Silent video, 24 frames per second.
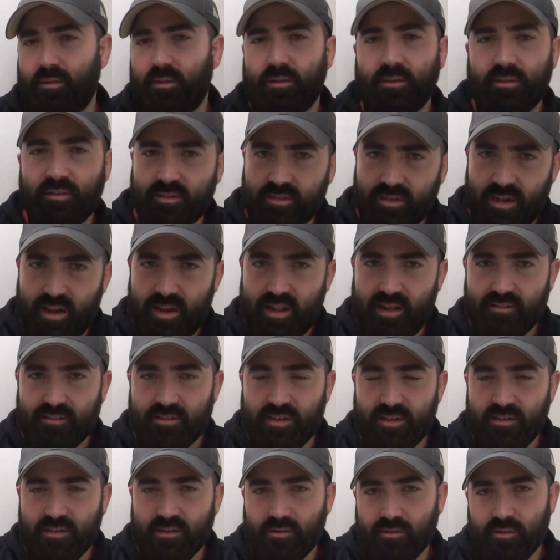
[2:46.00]
Stand
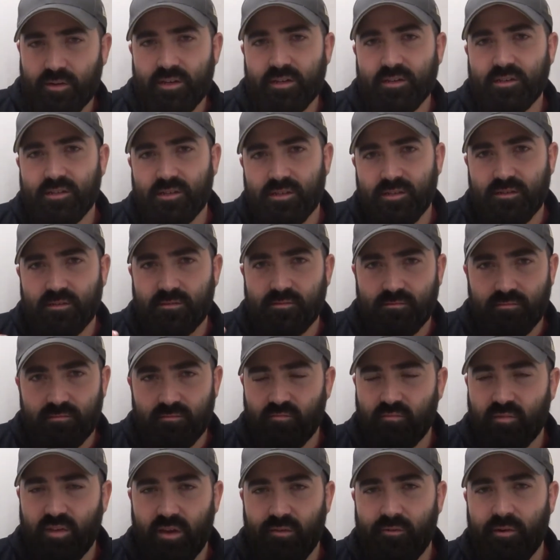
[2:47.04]
outside the crease.
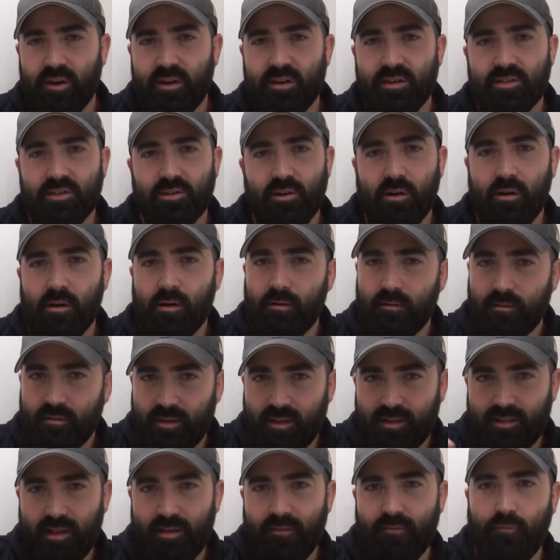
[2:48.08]
Get ready to start.
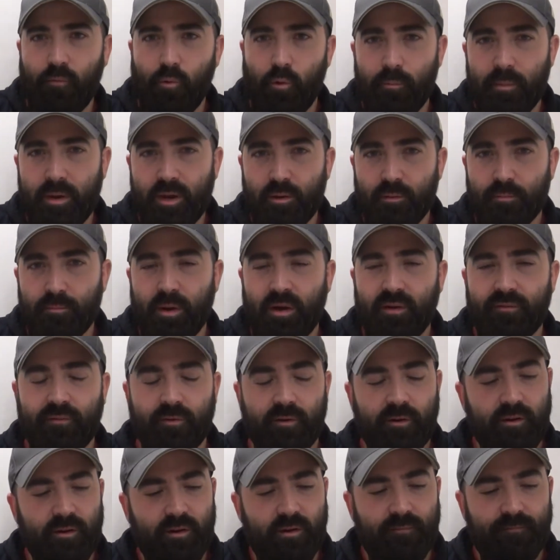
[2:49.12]
Get that 4-meter
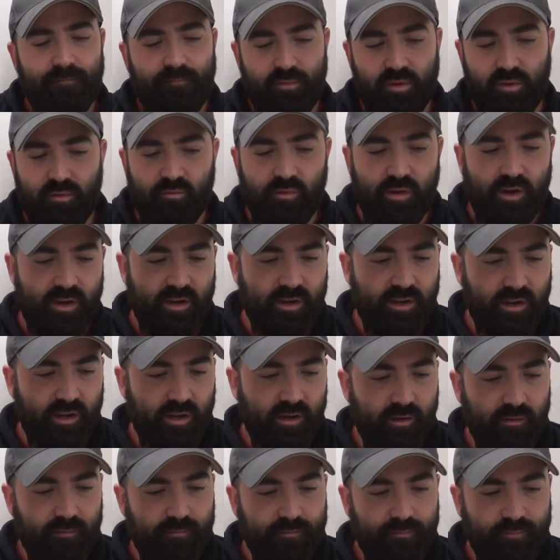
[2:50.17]
buffer. You're ready to
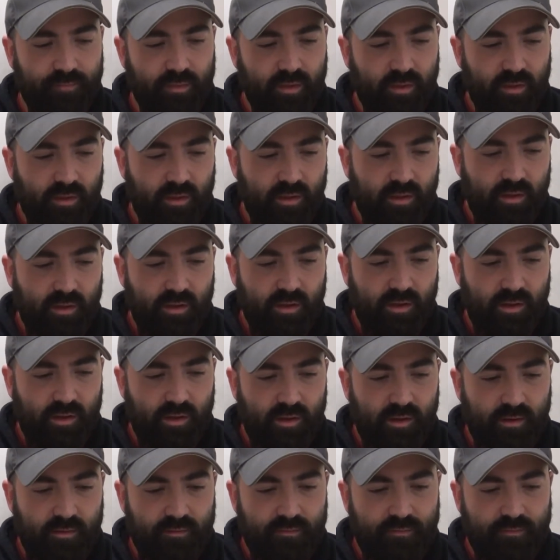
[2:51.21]
go.
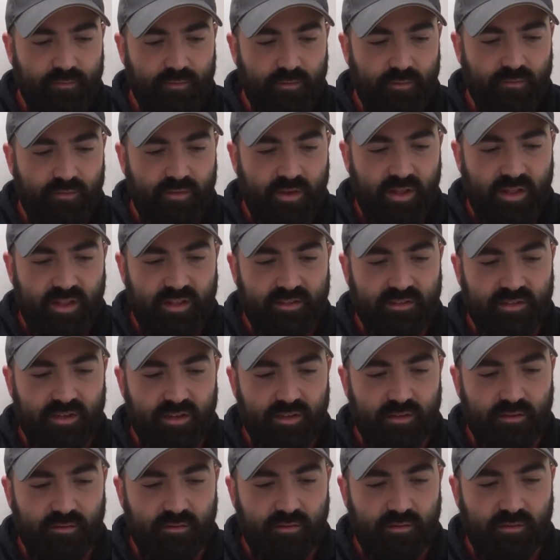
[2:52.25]
For a foul outside
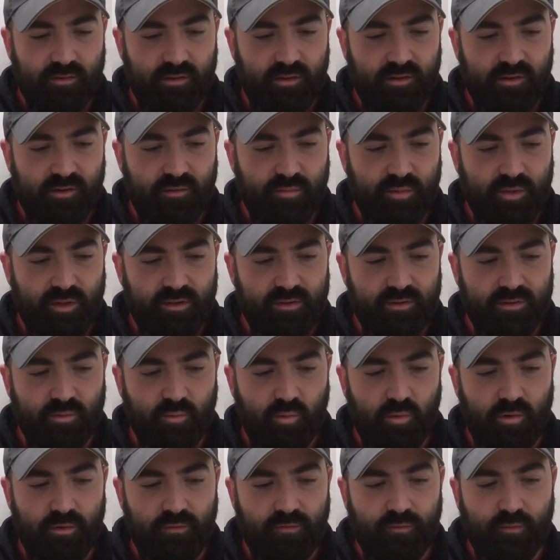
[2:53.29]
the critical area, players
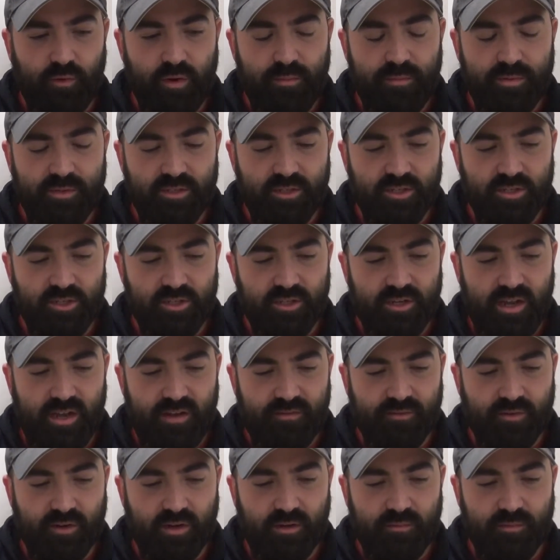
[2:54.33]
awarded free position
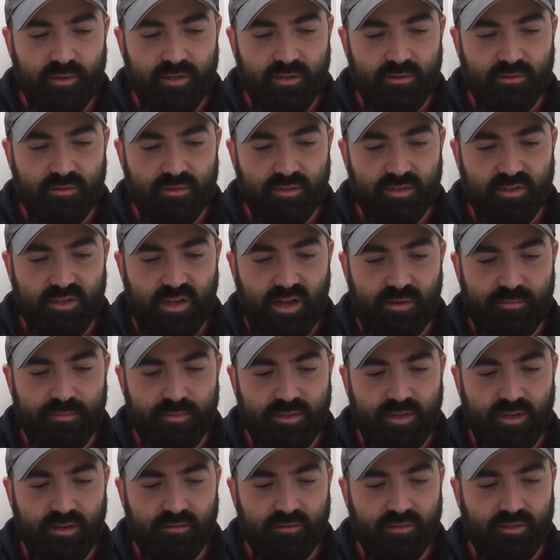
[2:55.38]
after coming to a stop,
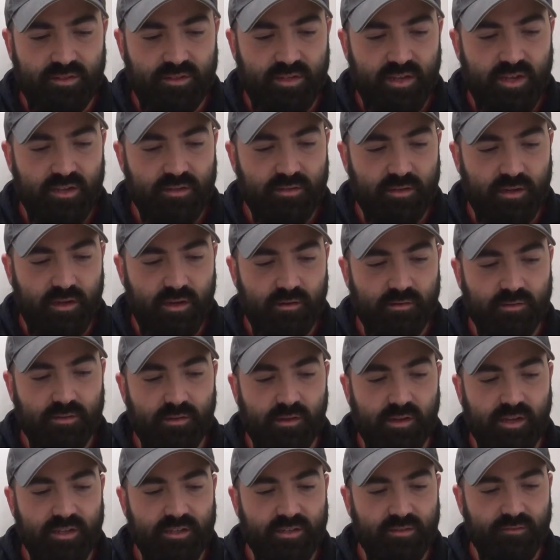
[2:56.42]
settled stance. Oh,
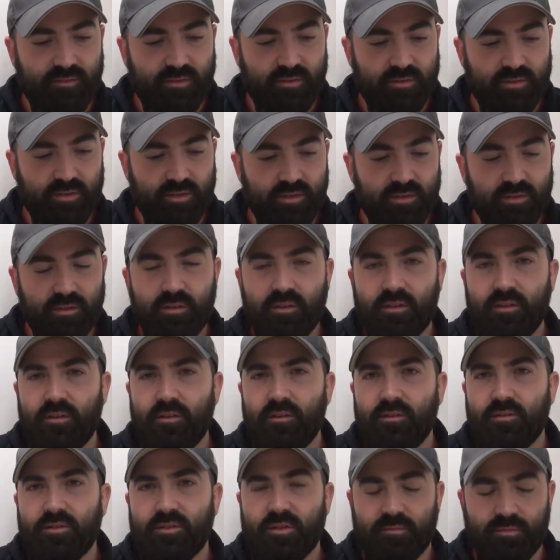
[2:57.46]
so I guess if there's
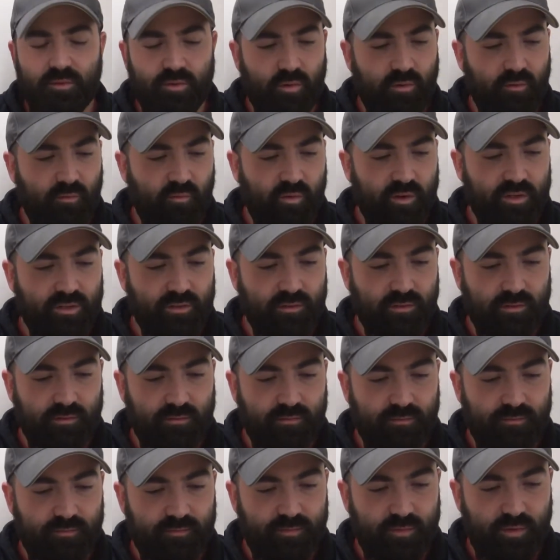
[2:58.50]
some sort of whistle,
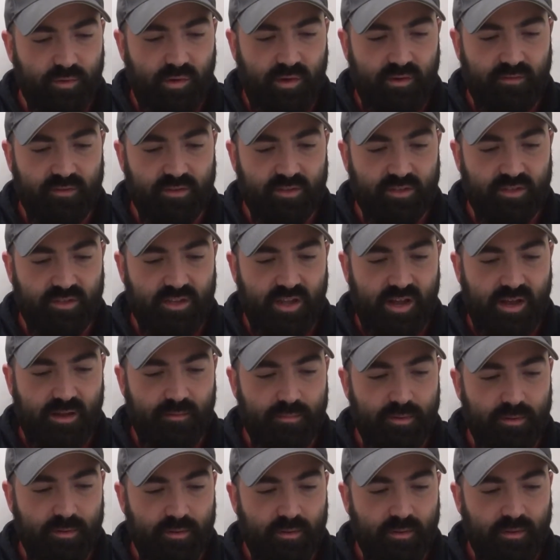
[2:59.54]
you have to
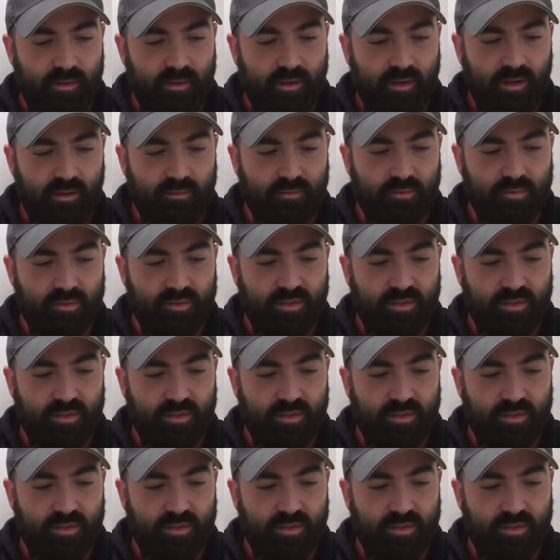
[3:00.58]
stop, come to a